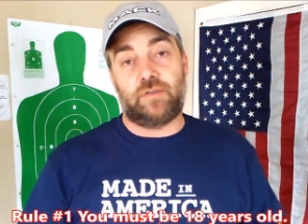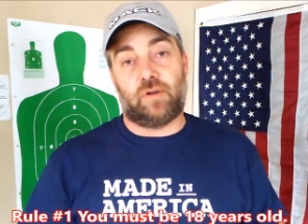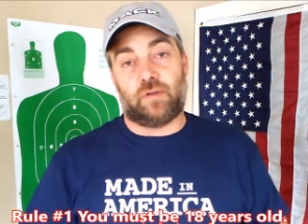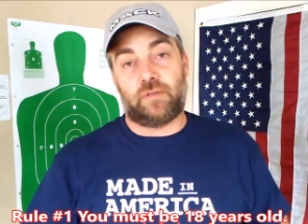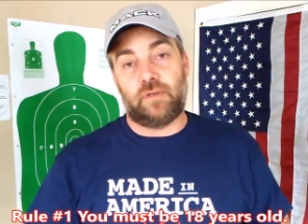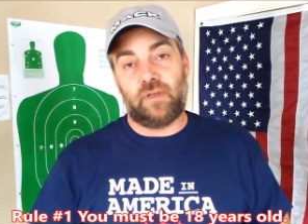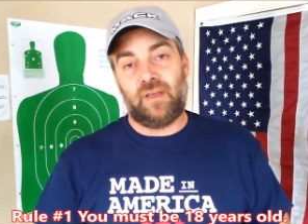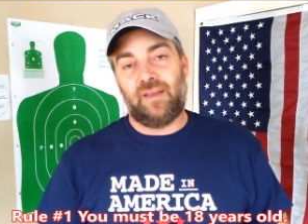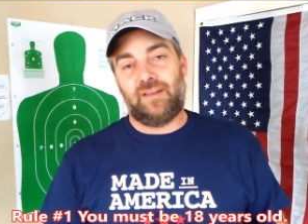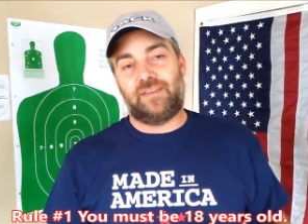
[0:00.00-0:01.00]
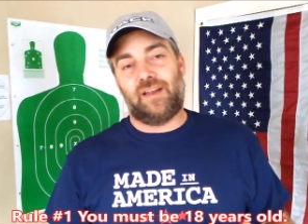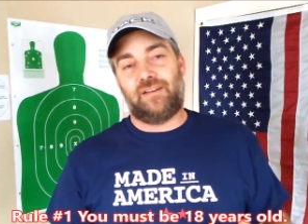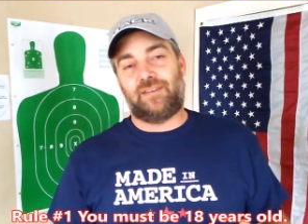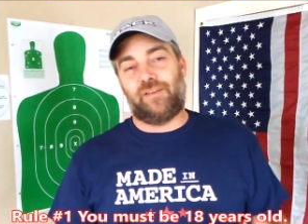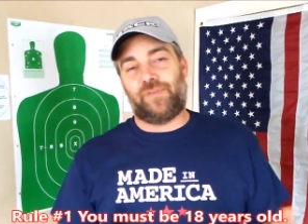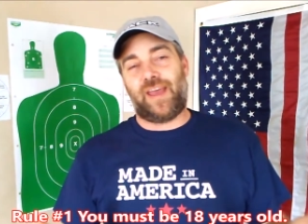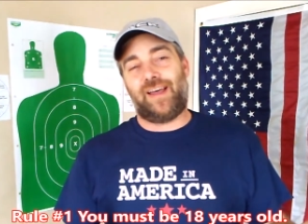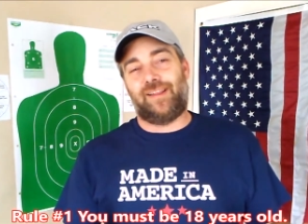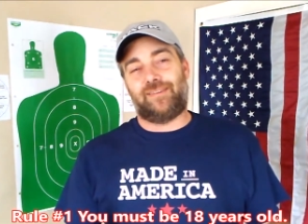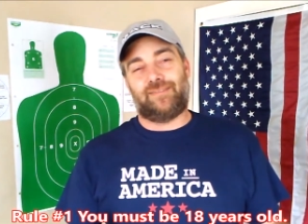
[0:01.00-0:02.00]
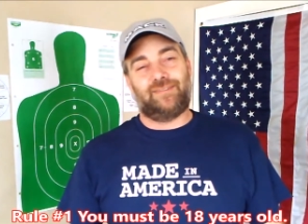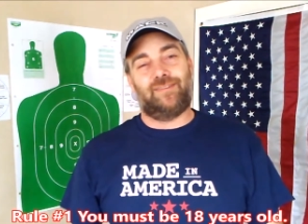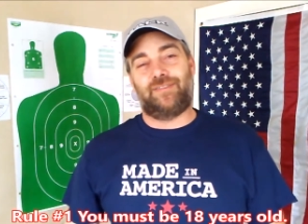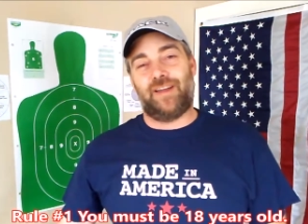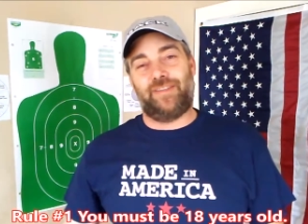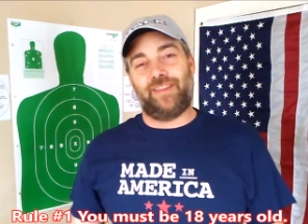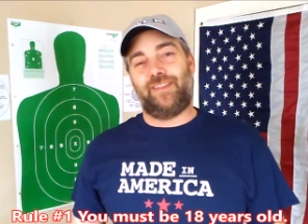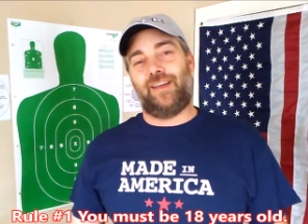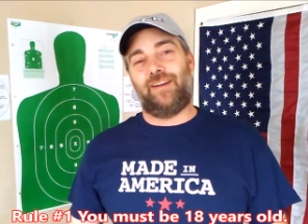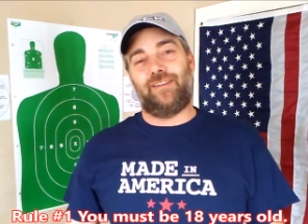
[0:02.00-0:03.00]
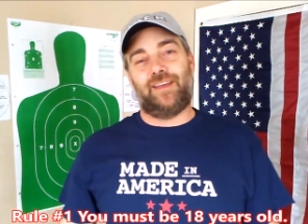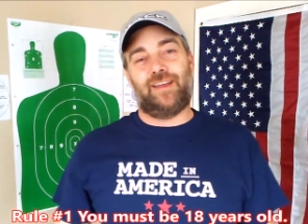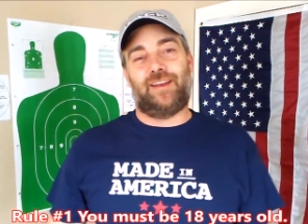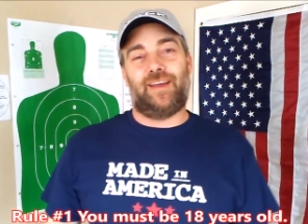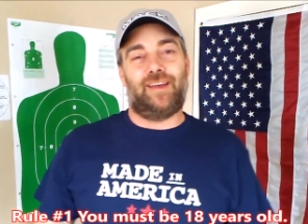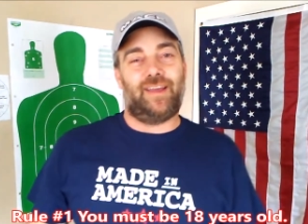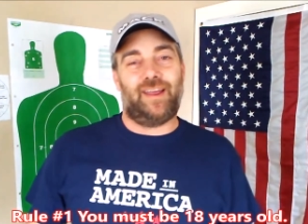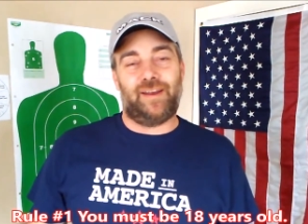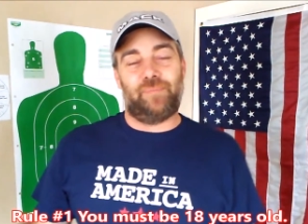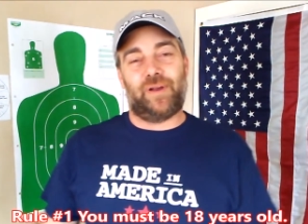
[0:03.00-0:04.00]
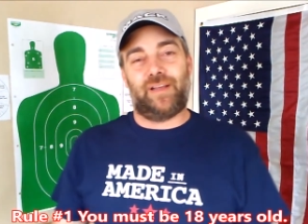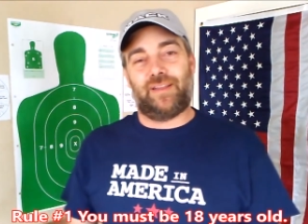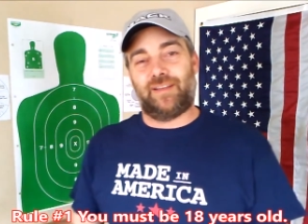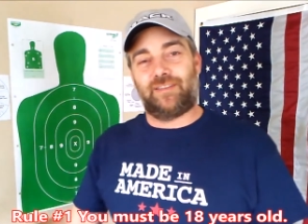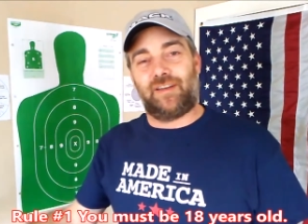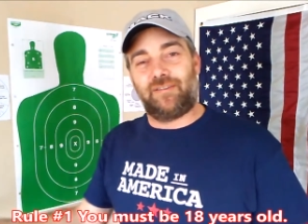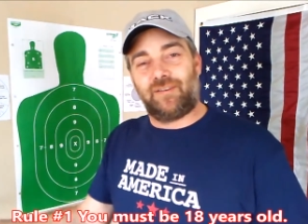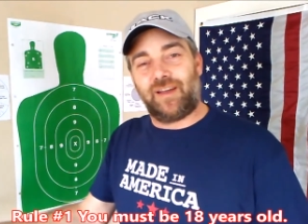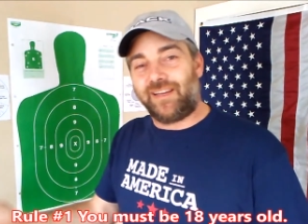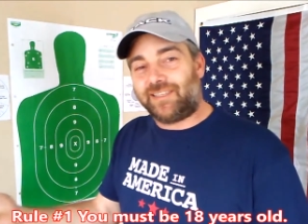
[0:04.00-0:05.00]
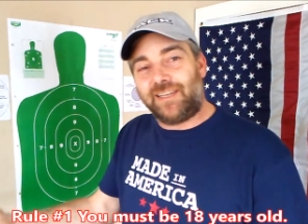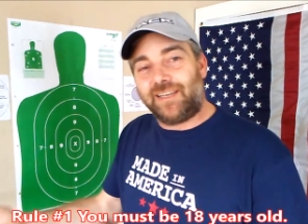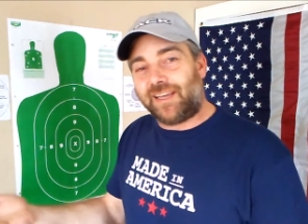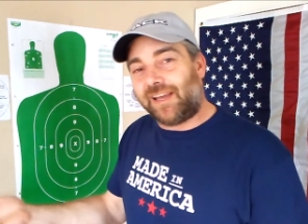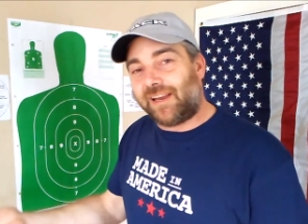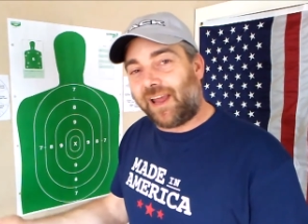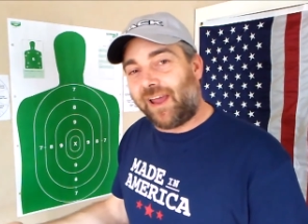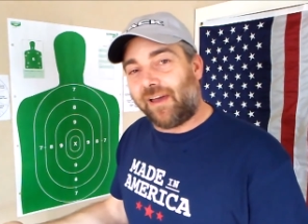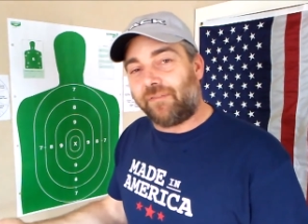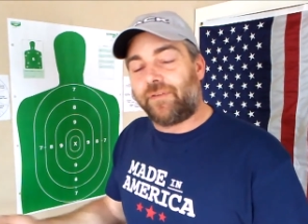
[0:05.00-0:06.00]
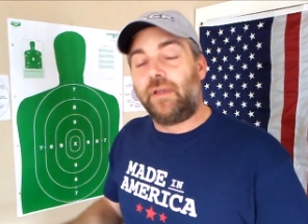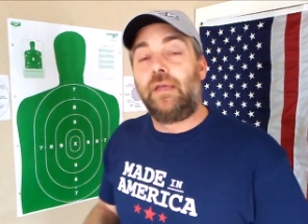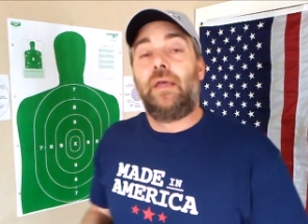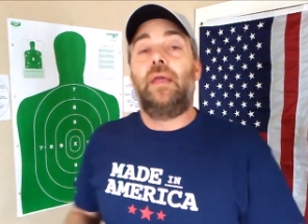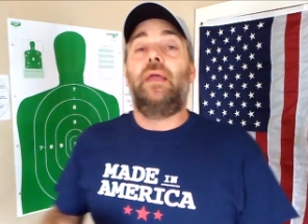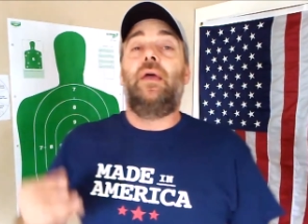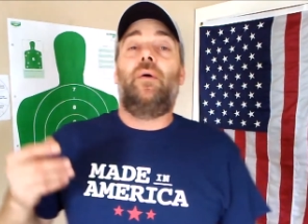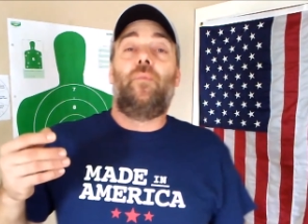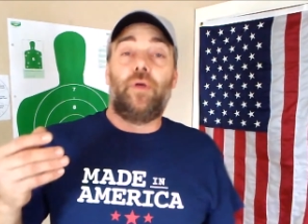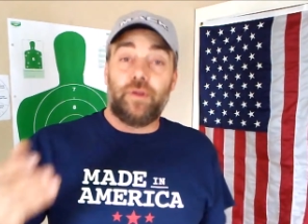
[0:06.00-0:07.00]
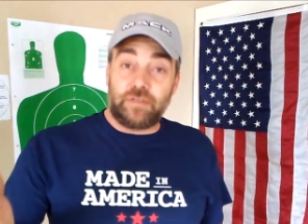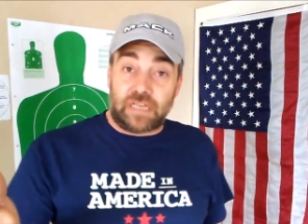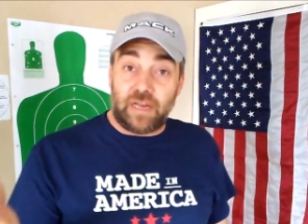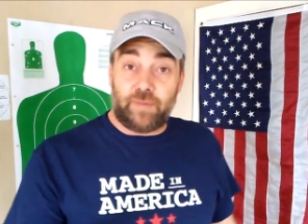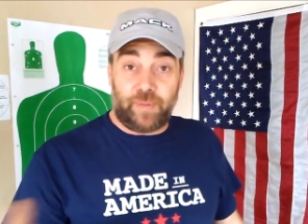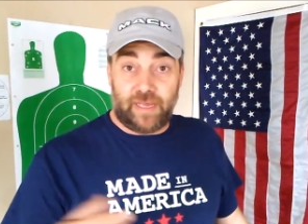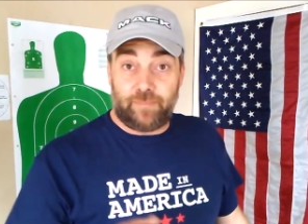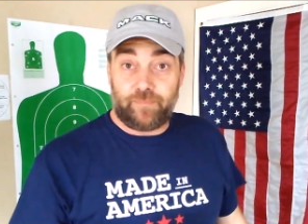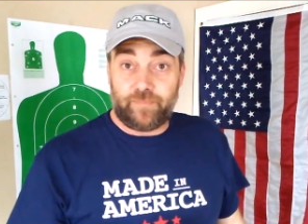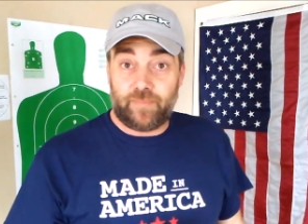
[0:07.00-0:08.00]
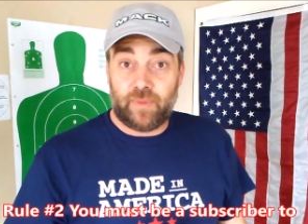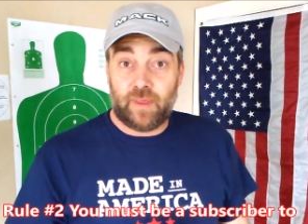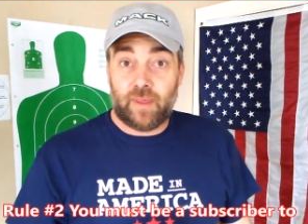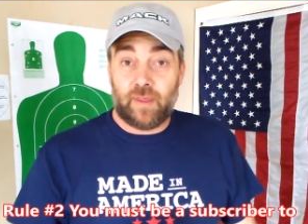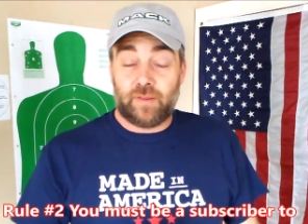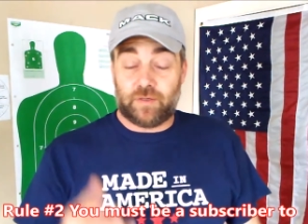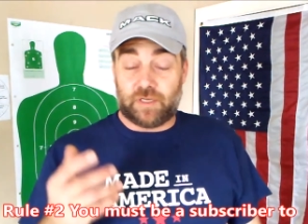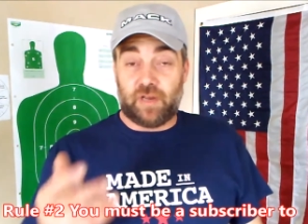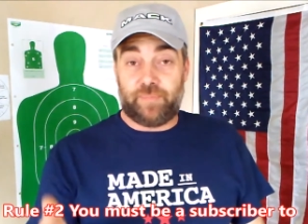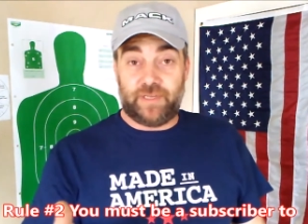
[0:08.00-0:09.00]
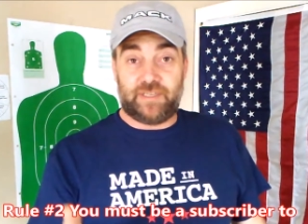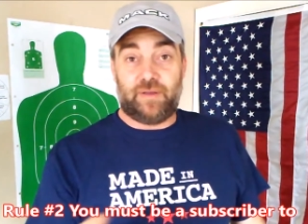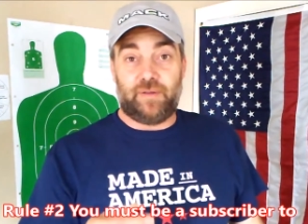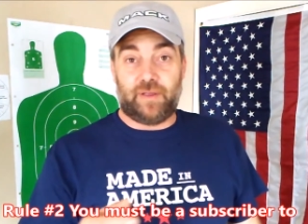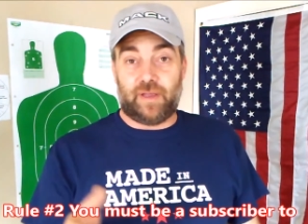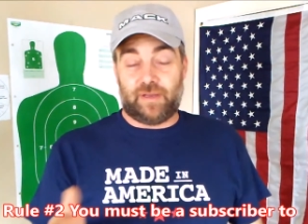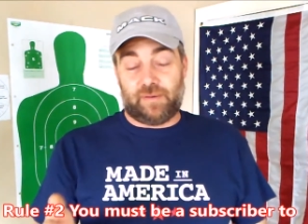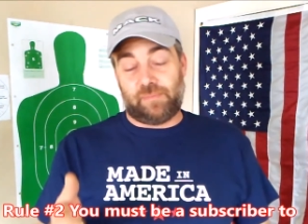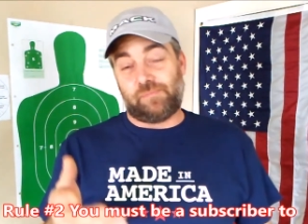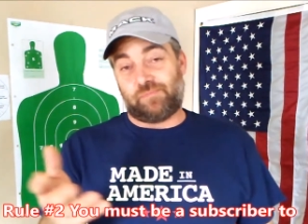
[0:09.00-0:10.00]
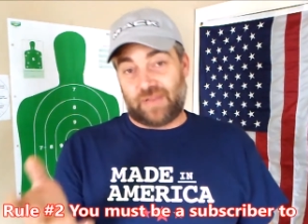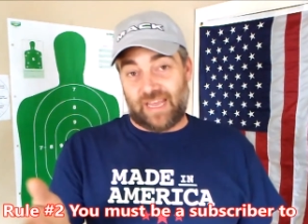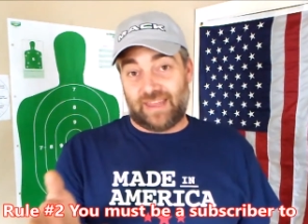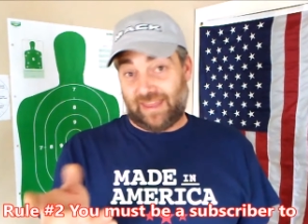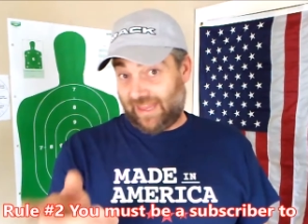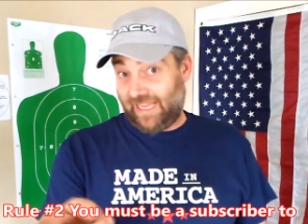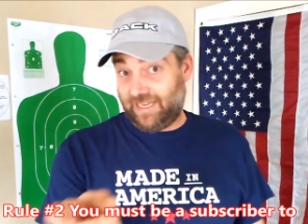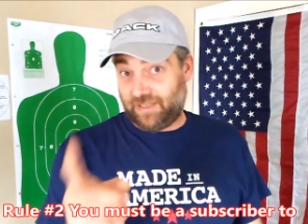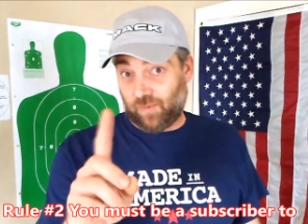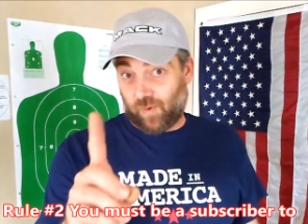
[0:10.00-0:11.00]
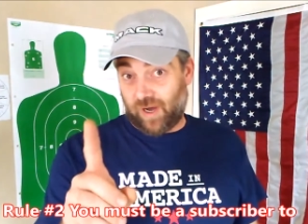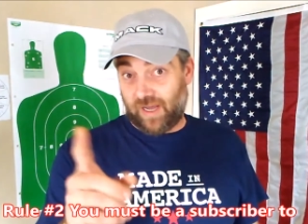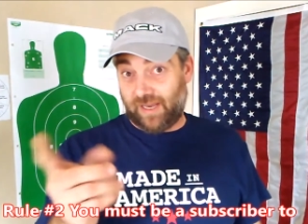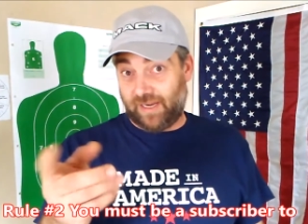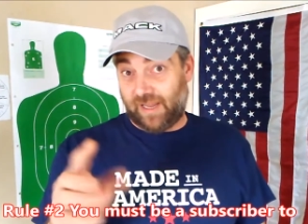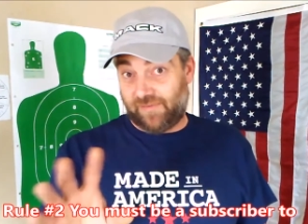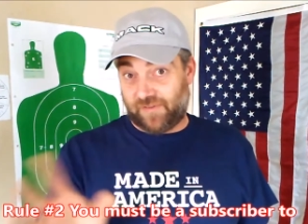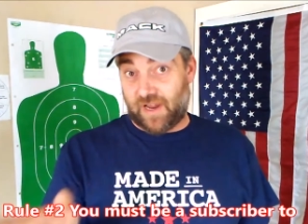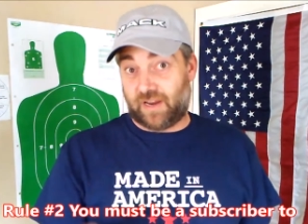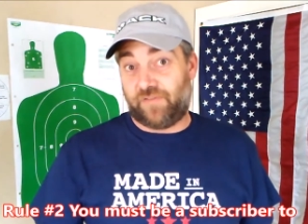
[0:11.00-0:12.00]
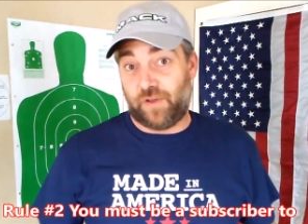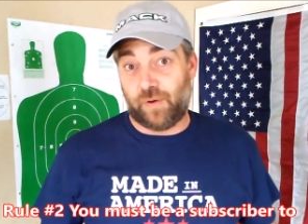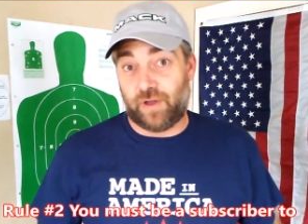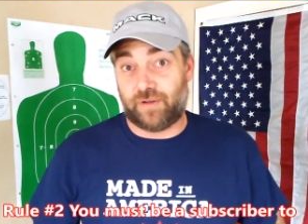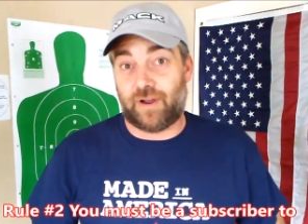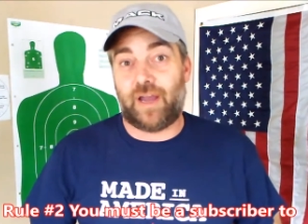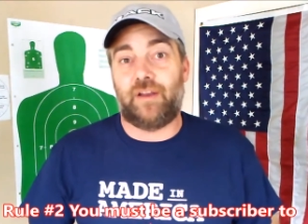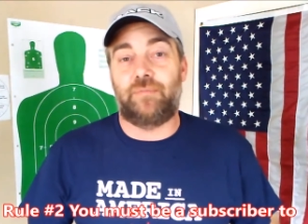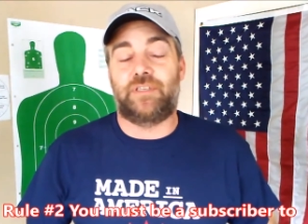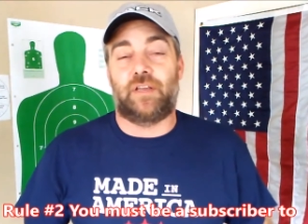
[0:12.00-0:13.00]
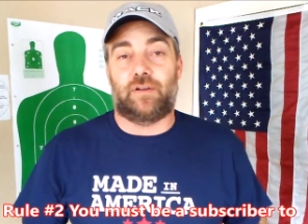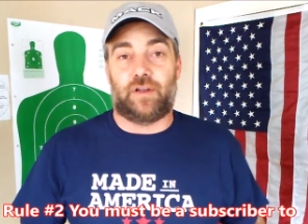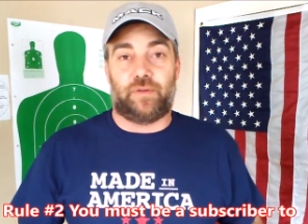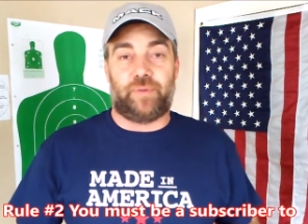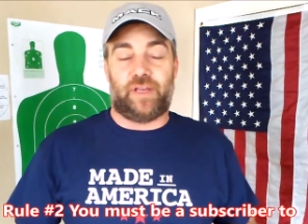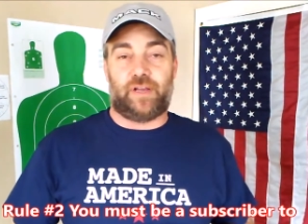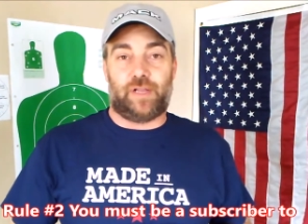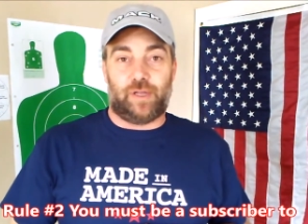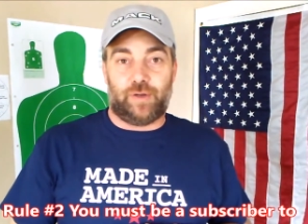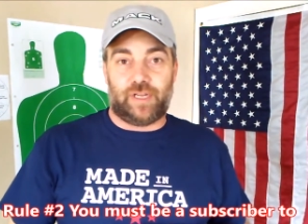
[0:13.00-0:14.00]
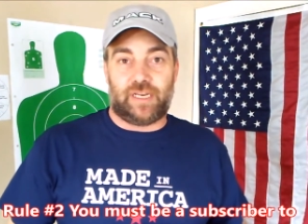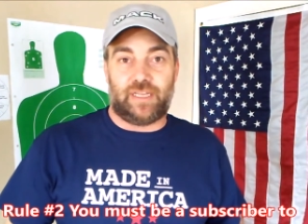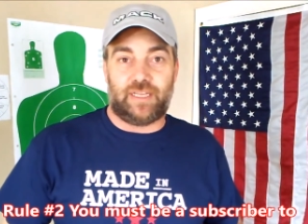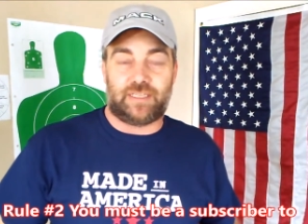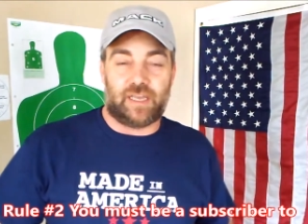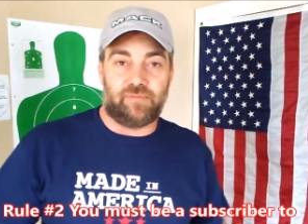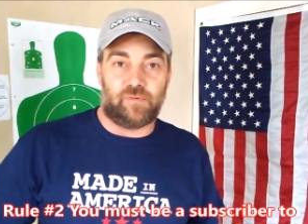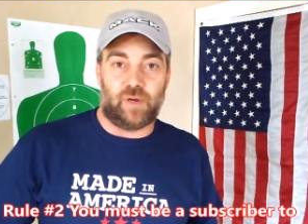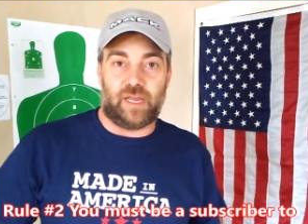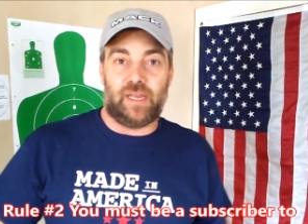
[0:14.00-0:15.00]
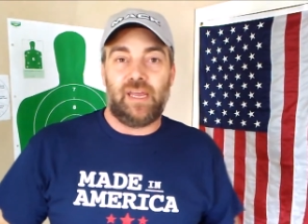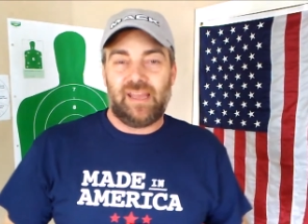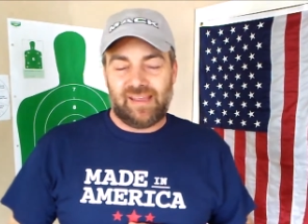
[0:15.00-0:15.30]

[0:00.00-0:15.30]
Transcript: years old. You say to yourself, Allen, there's nothing there that uh, anybody that's under 18 can't have. Well, there's going to be. There's going to be some, uh, at least one, if not a few other items that are going to be included in this giveaway